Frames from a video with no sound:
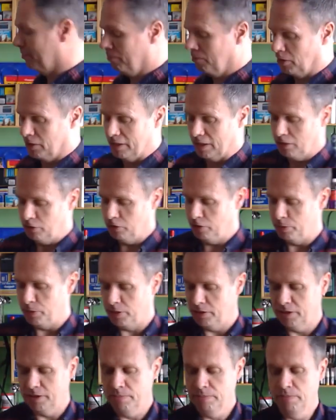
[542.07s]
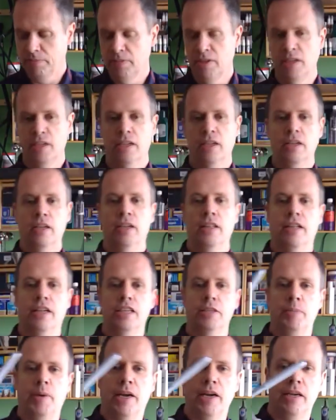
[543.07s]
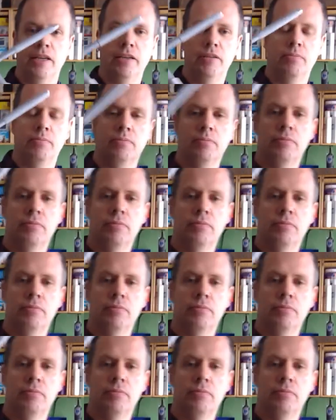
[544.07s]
them on that toolbox. That's my